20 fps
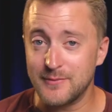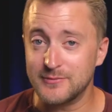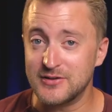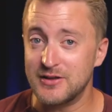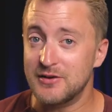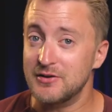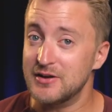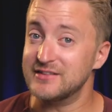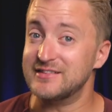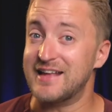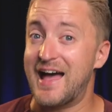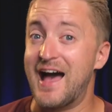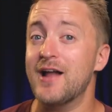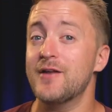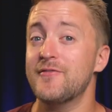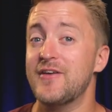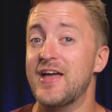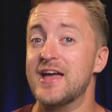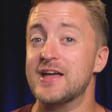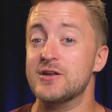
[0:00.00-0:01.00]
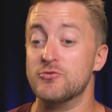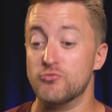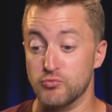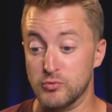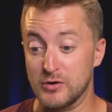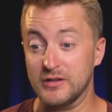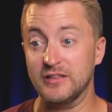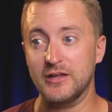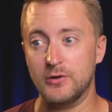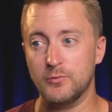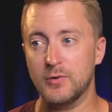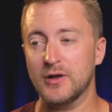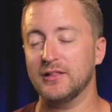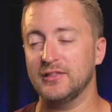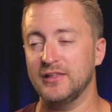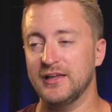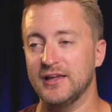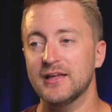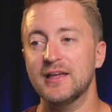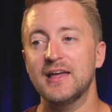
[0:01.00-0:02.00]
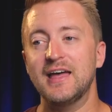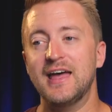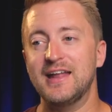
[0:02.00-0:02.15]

scale gets out of hand really quickly.